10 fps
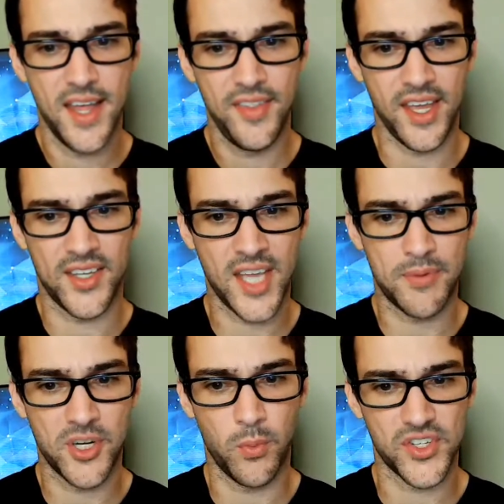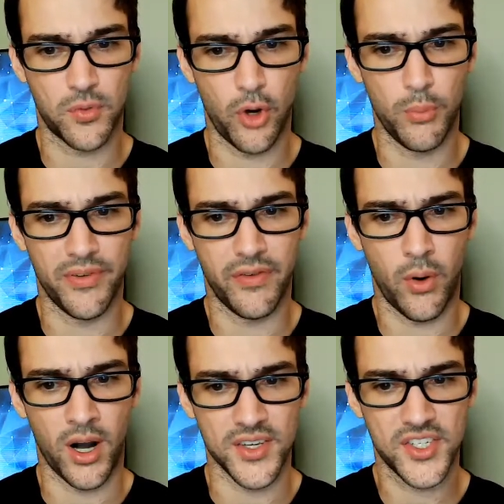The exception was the road
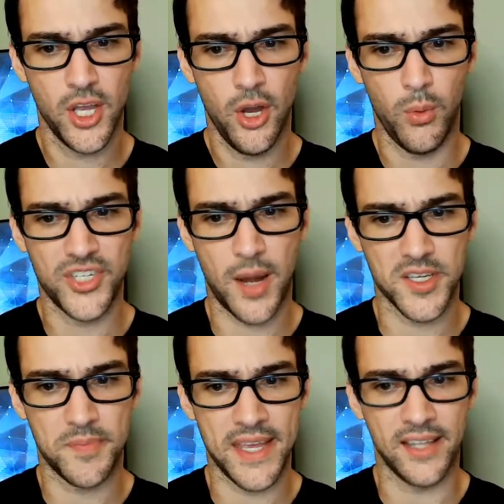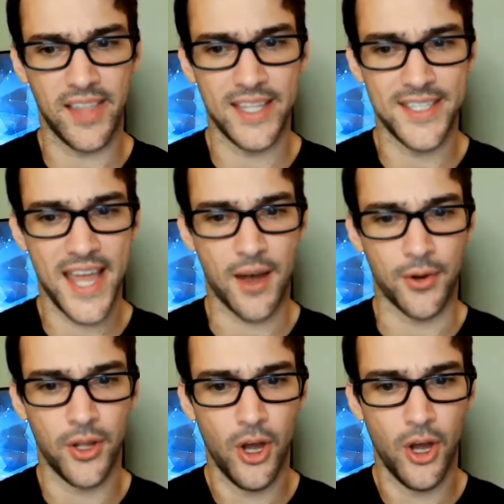before us, which I was being led down,